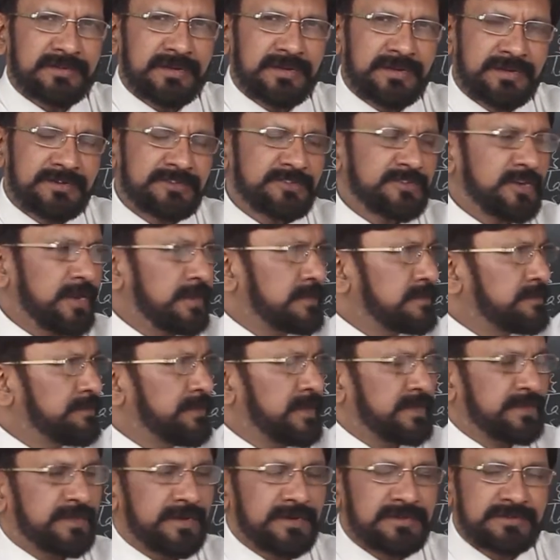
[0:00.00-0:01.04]
instance
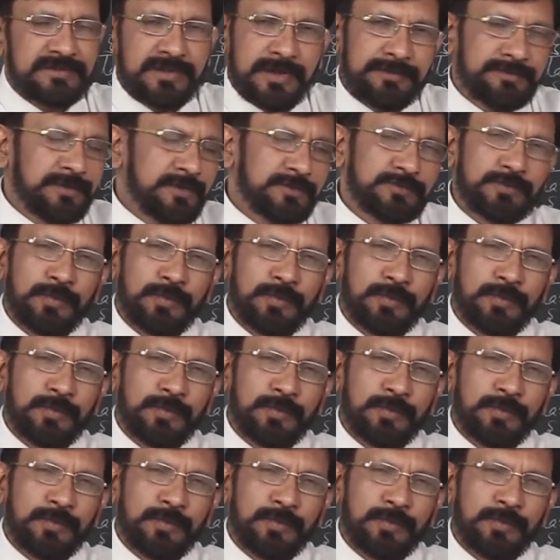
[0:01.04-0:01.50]
methods of the